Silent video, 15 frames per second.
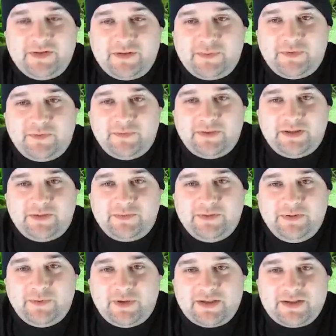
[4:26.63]
I'll
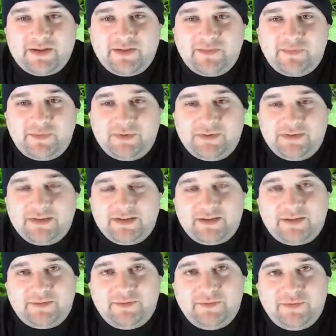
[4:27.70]
rewatch this one, and then I'll
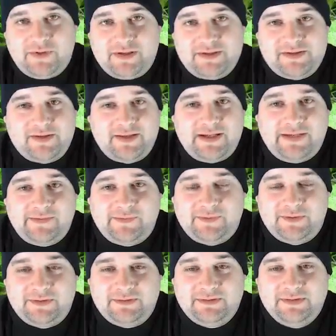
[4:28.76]
rewatch the last
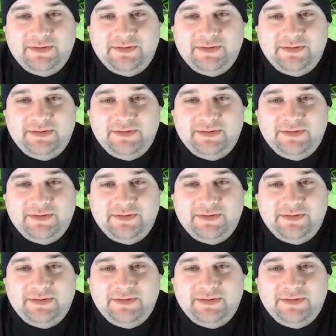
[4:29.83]
one